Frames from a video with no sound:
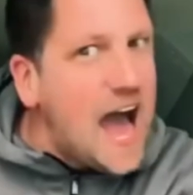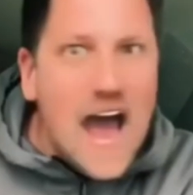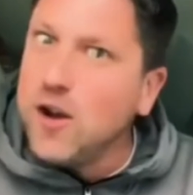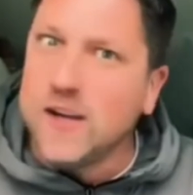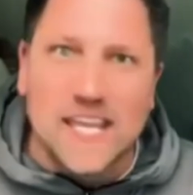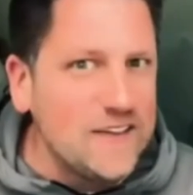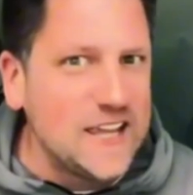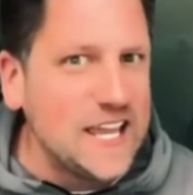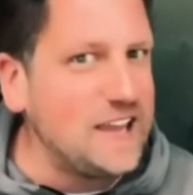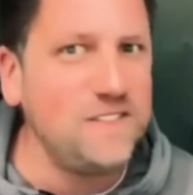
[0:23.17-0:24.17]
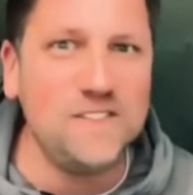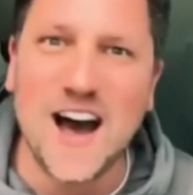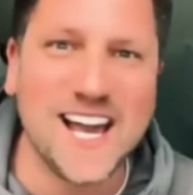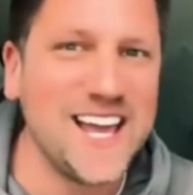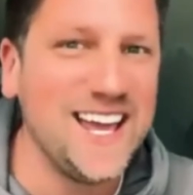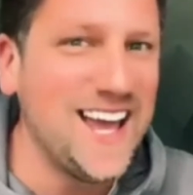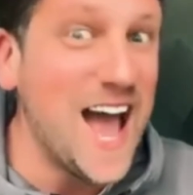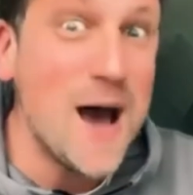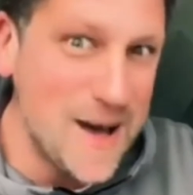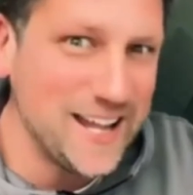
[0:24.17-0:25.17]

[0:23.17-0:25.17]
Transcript: I don't give EFOC about